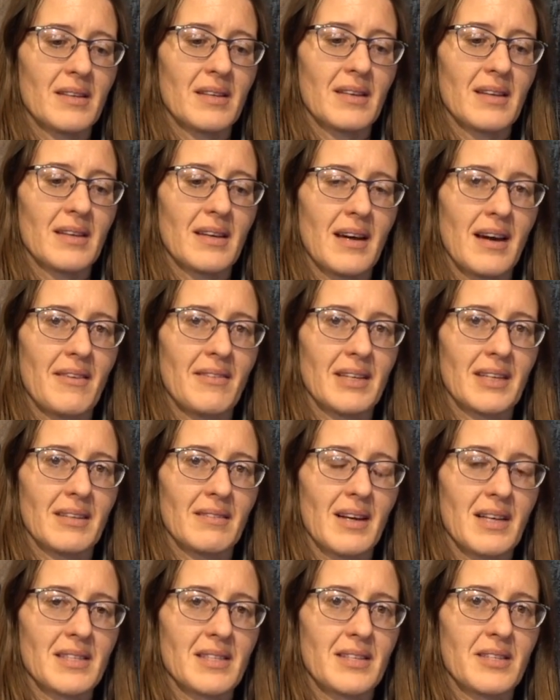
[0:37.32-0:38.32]
having a
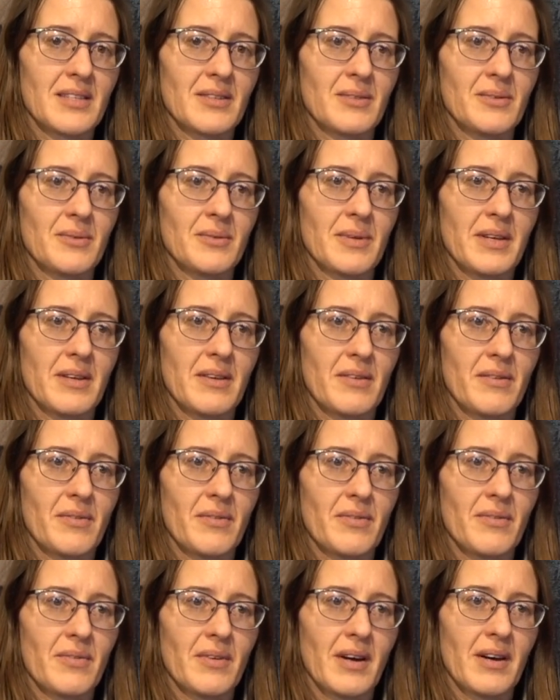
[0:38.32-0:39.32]
lot to do
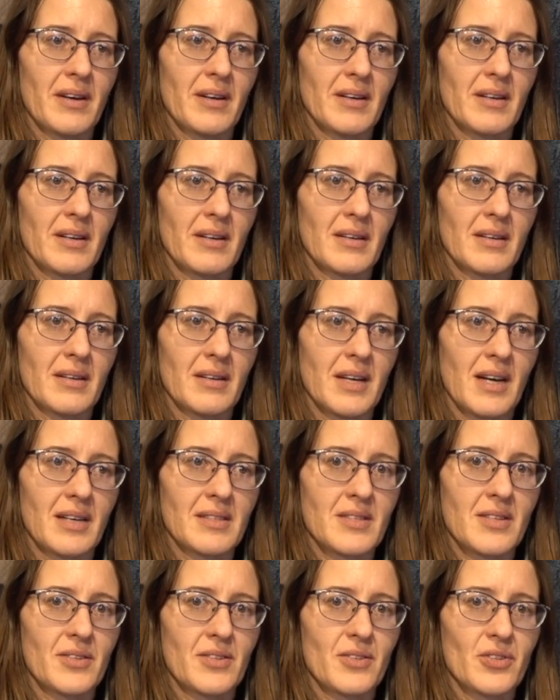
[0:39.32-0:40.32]
with our
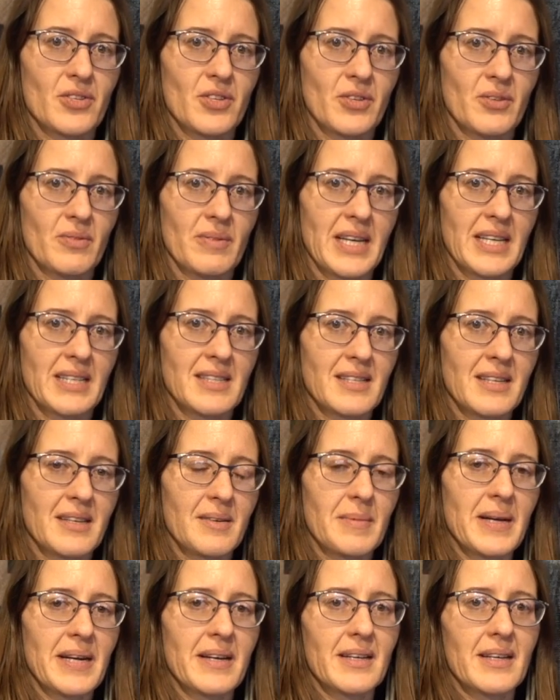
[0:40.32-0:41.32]
constitutional rights in
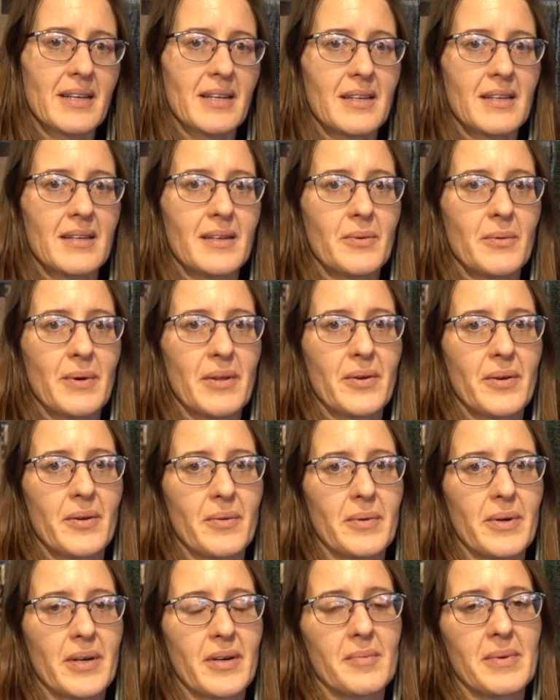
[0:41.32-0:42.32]
America, whether
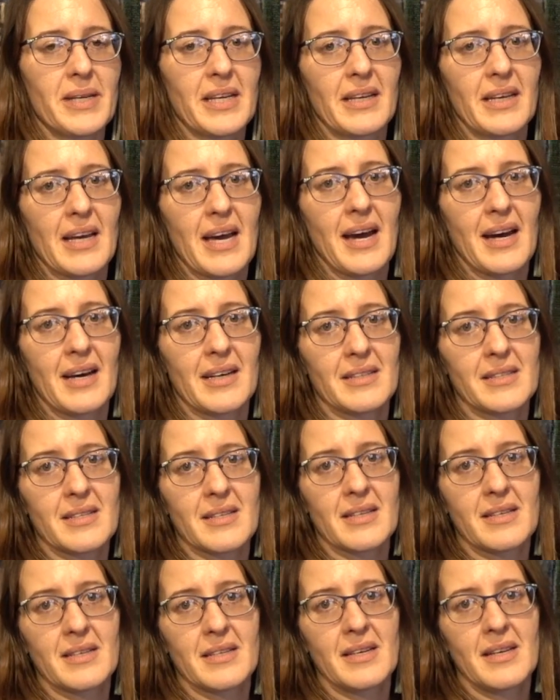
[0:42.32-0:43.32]
we're being
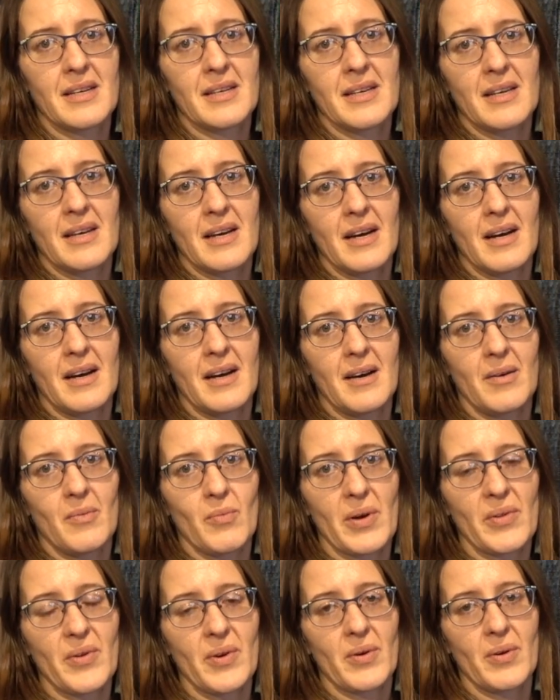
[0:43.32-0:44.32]
asked
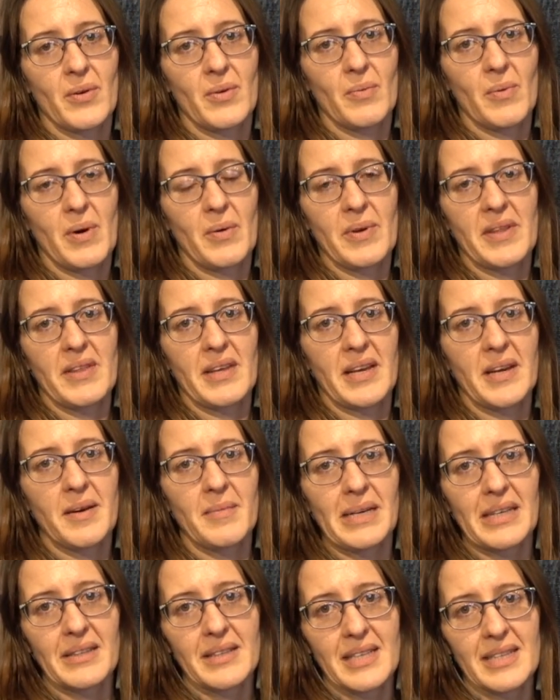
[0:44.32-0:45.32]
what we think
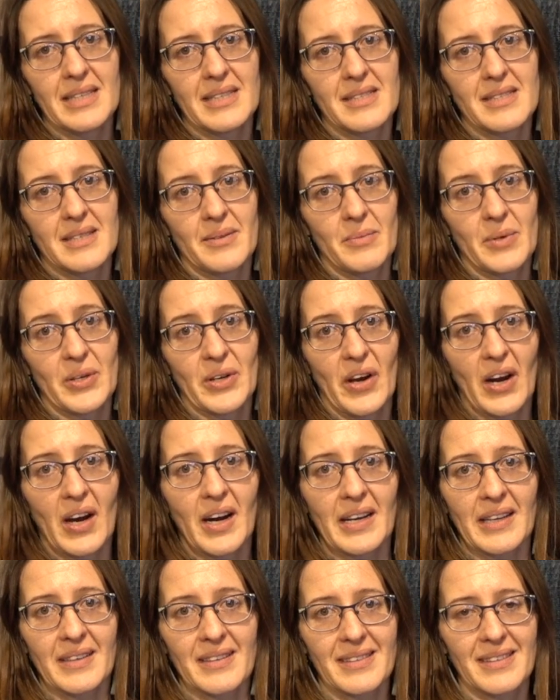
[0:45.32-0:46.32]
about this, and we're
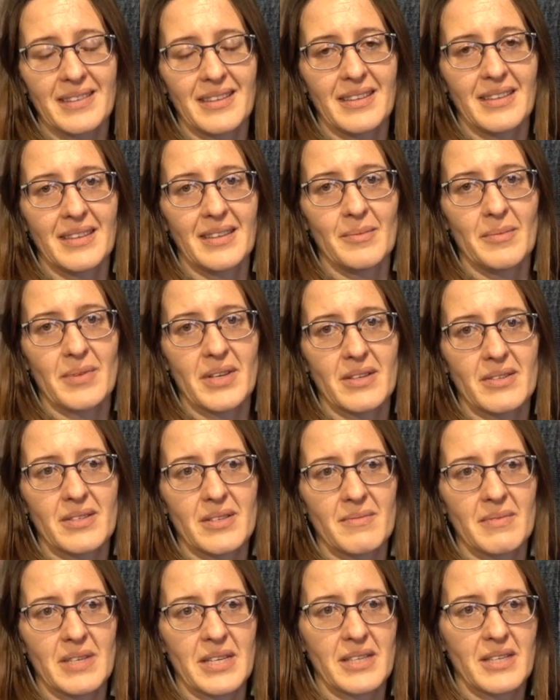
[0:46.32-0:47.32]
not.
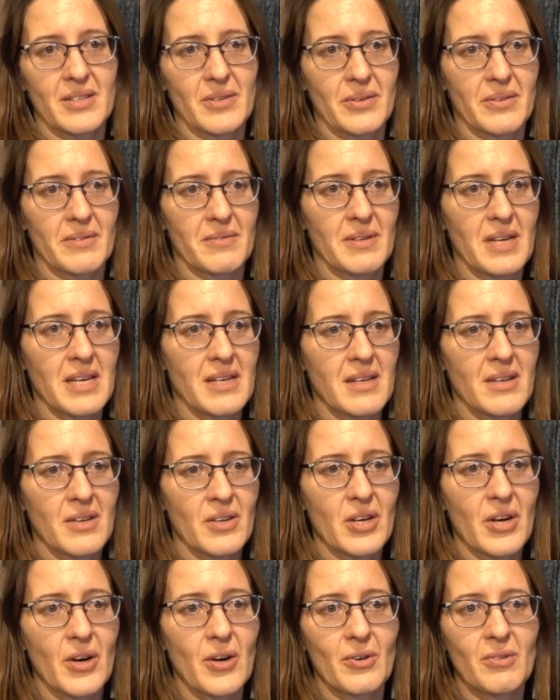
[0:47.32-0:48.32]
There's a very sort of
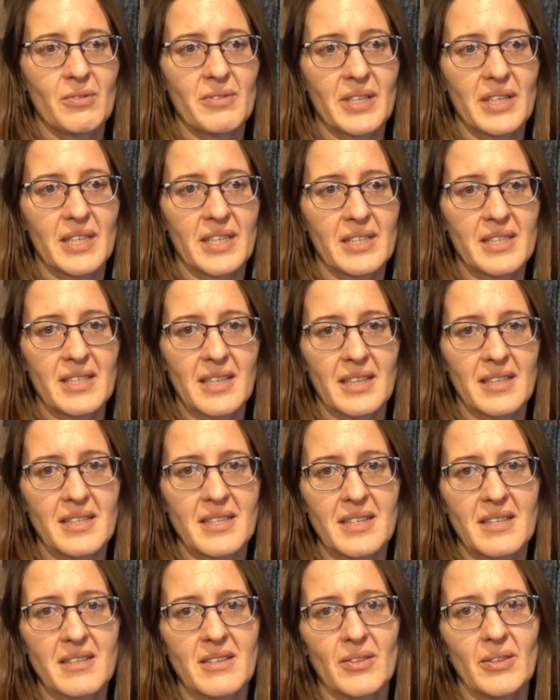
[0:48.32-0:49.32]
covert,
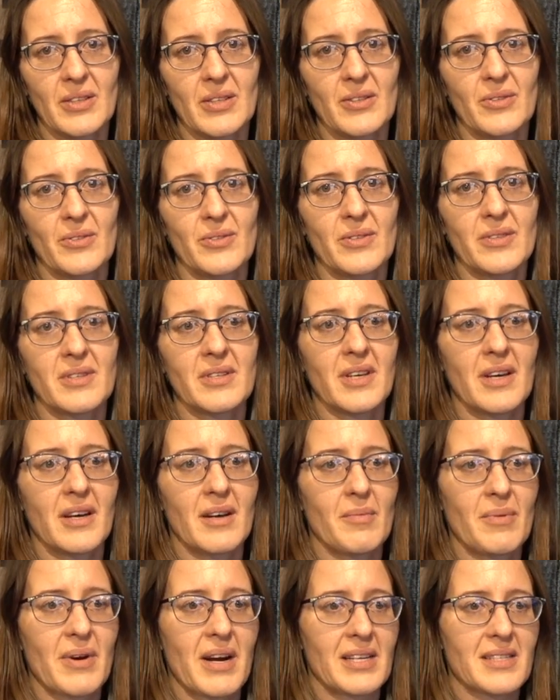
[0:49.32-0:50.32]
undisclosed
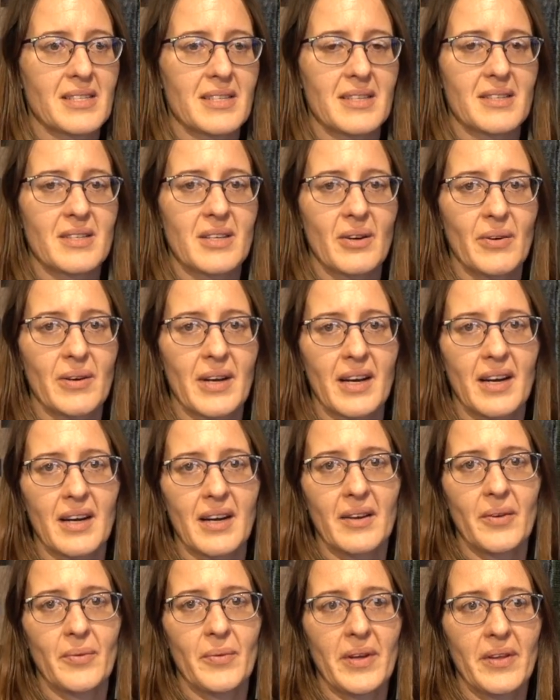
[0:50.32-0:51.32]
process going
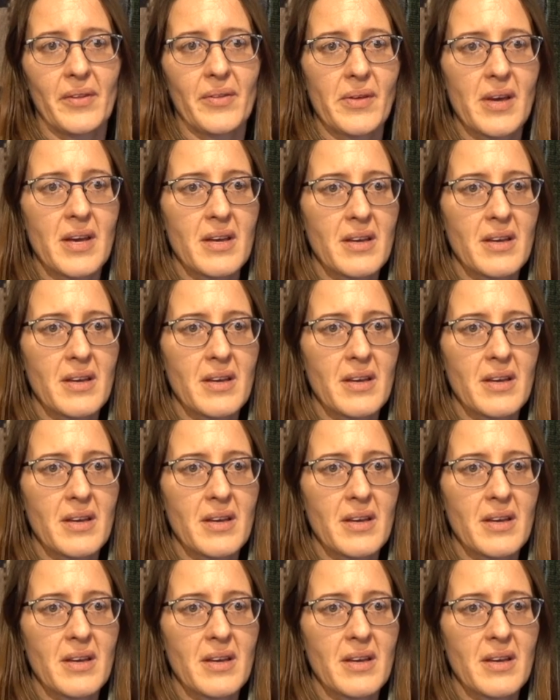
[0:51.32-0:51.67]
on with